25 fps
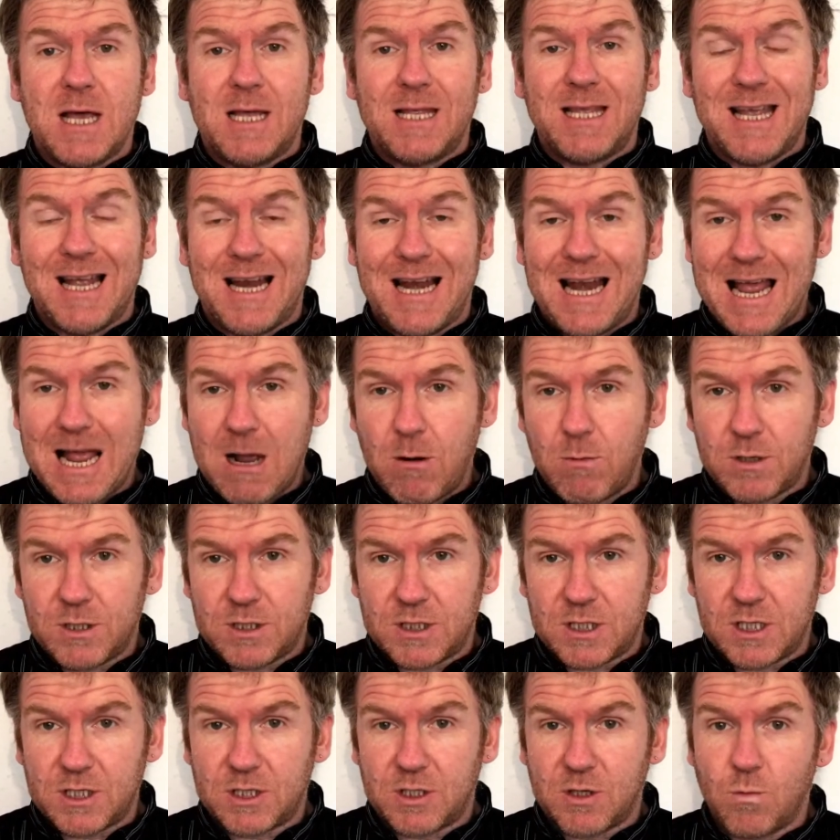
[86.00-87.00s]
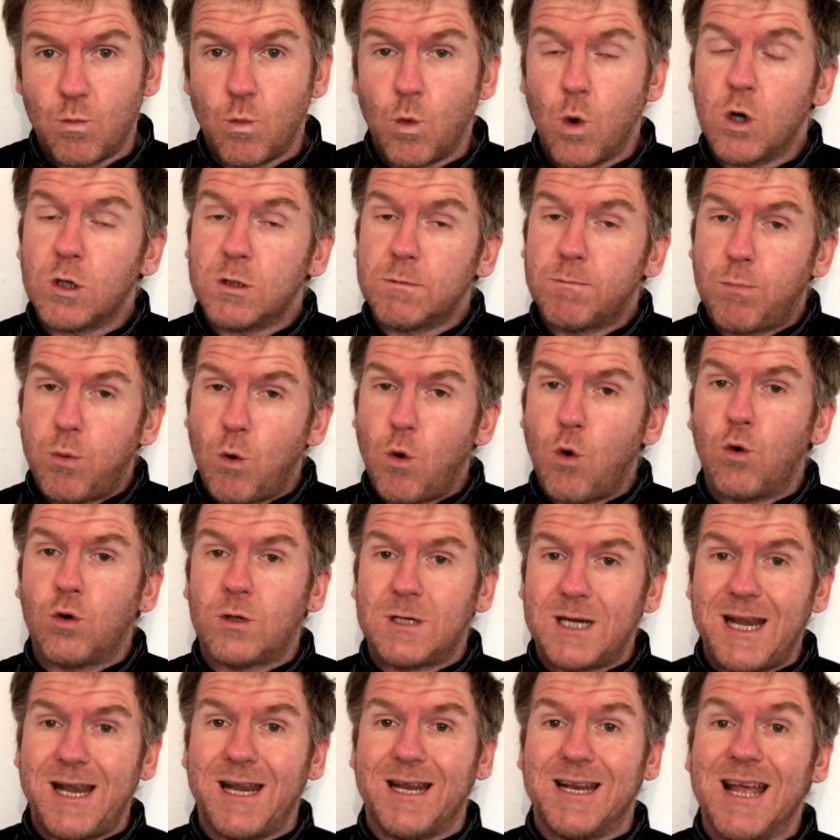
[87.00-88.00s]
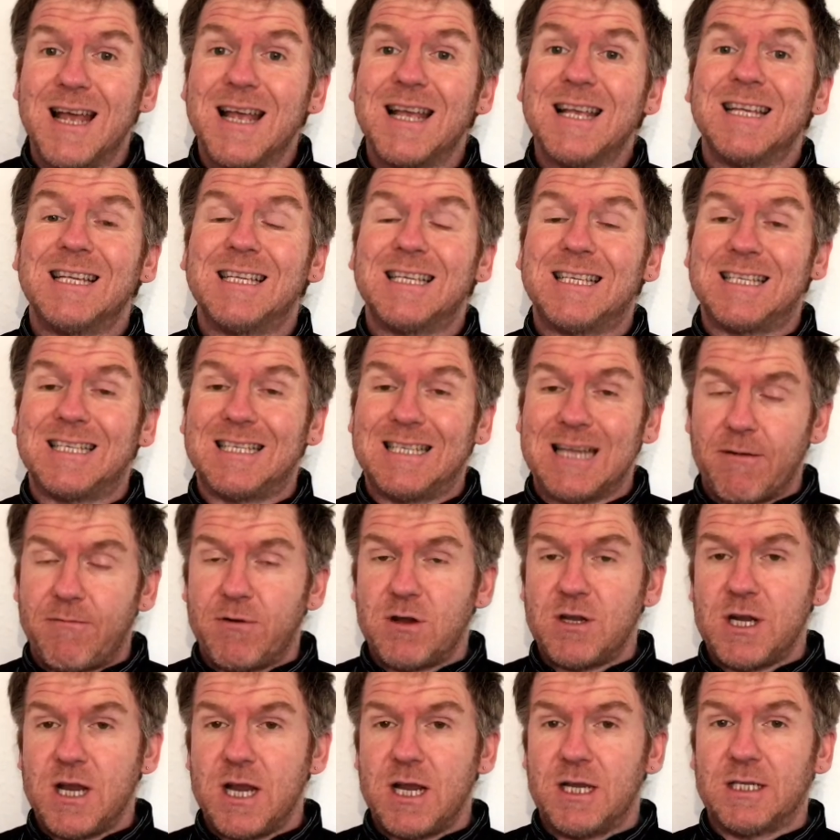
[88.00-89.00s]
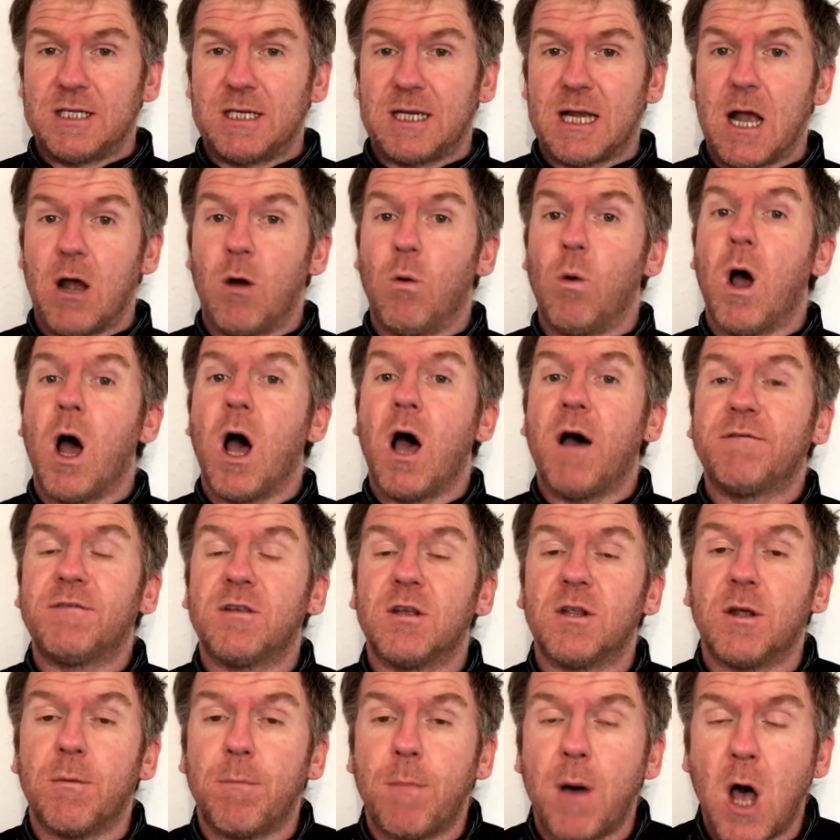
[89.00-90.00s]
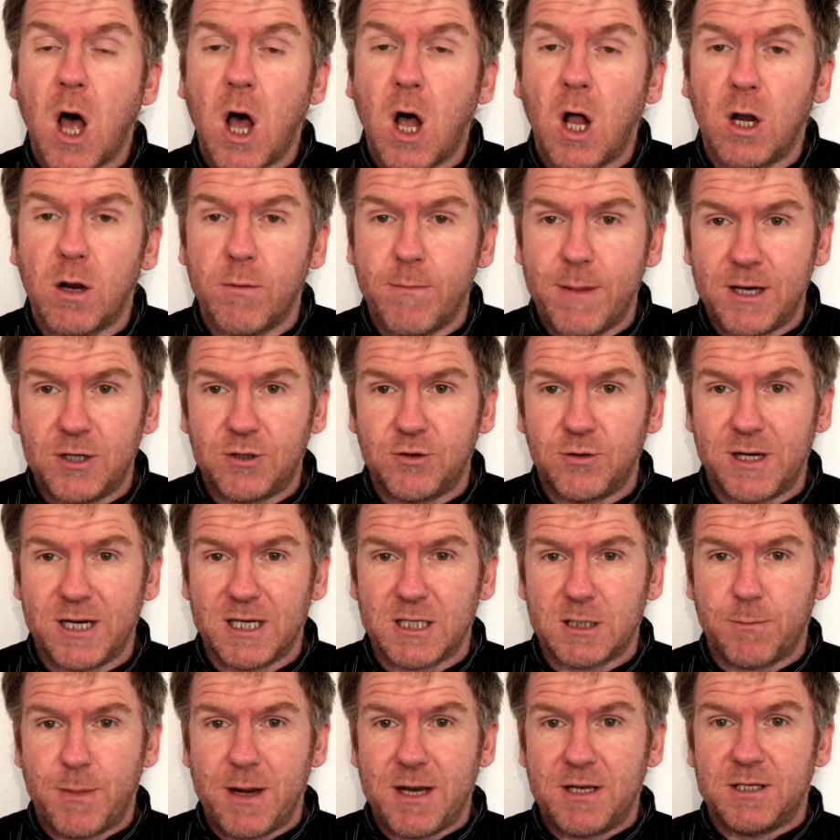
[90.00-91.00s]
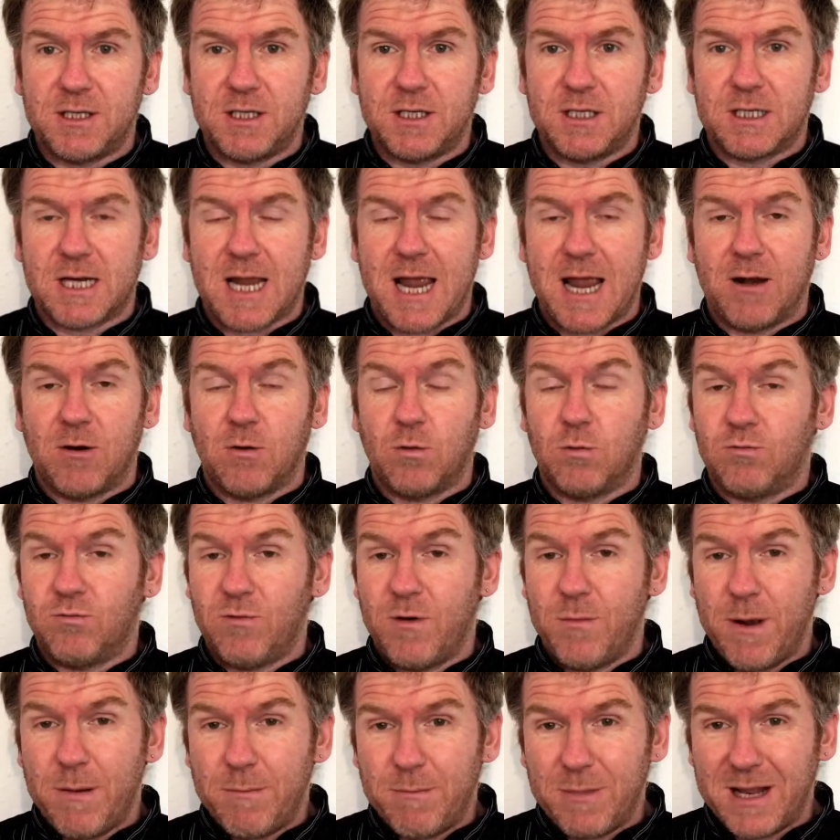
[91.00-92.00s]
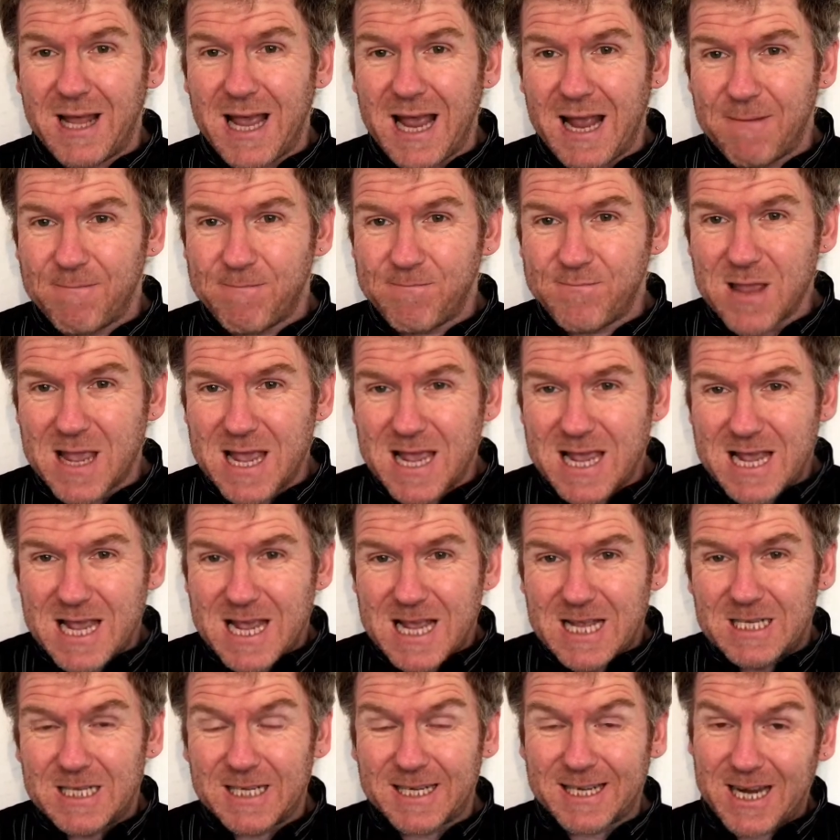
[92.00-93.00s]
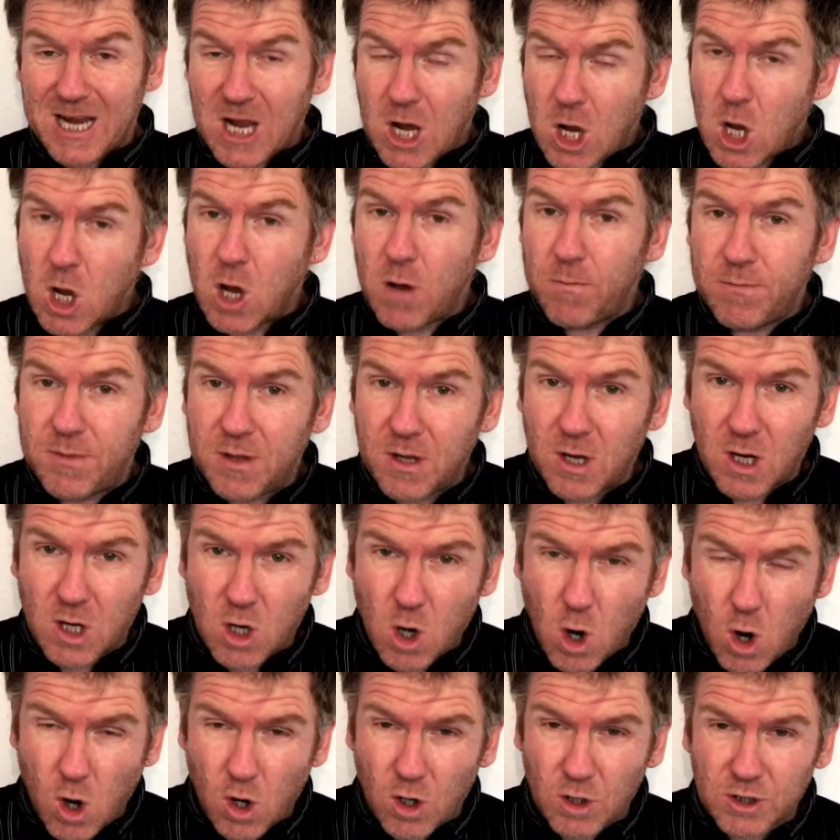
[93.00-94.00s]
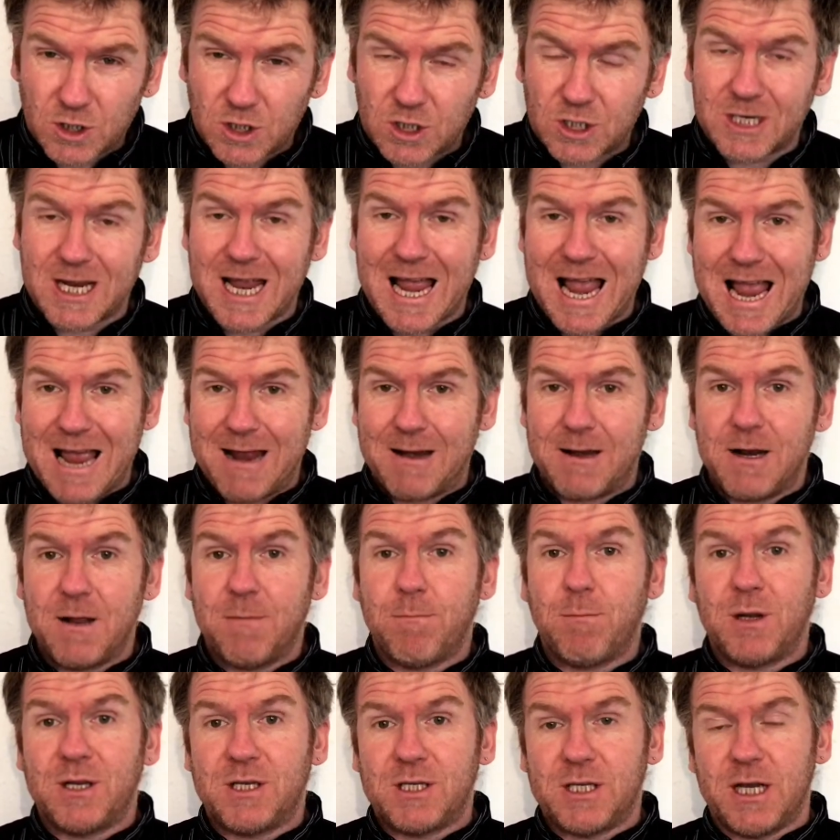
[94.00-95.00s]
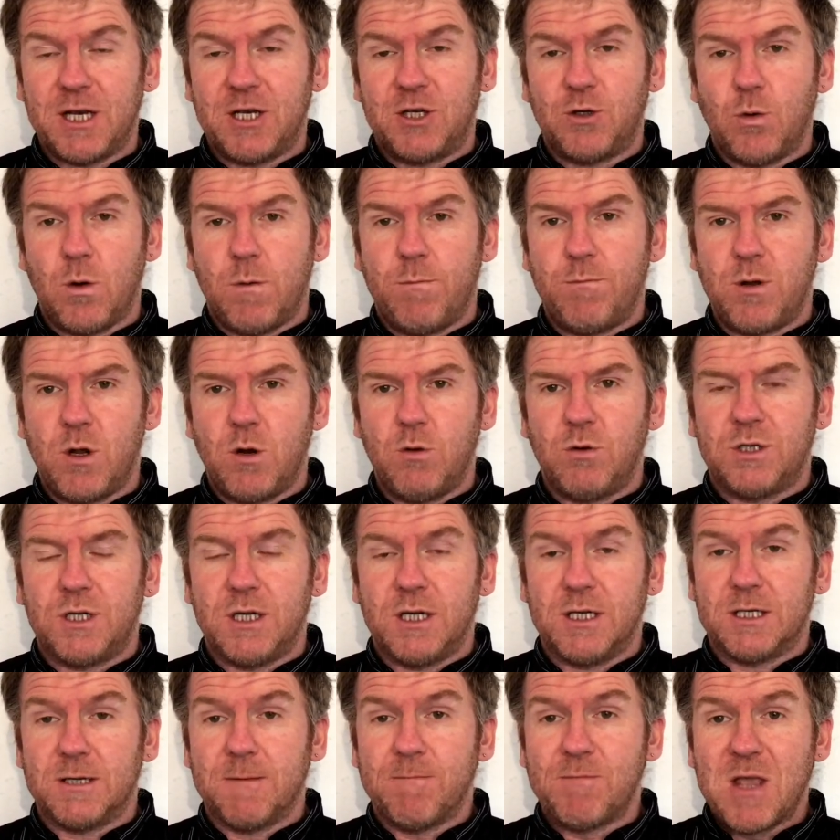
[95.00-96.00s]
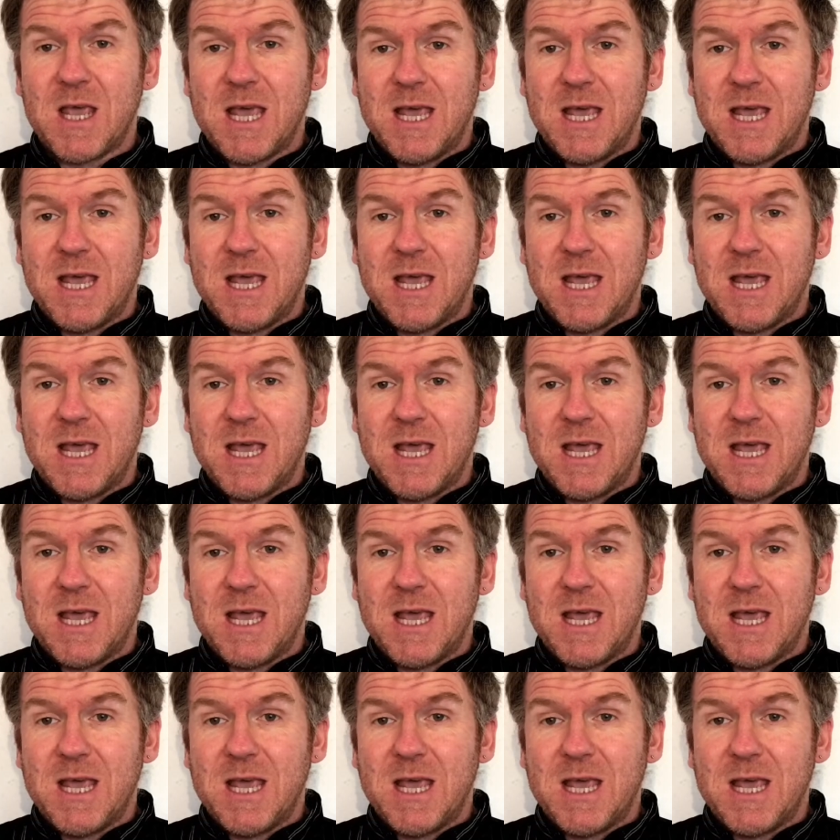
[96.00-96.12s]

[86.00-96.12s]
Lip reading: The allowance system was brought in 7 years ago after the parliamentary expenses scandal. Remember that? To curb costs and potential abuses.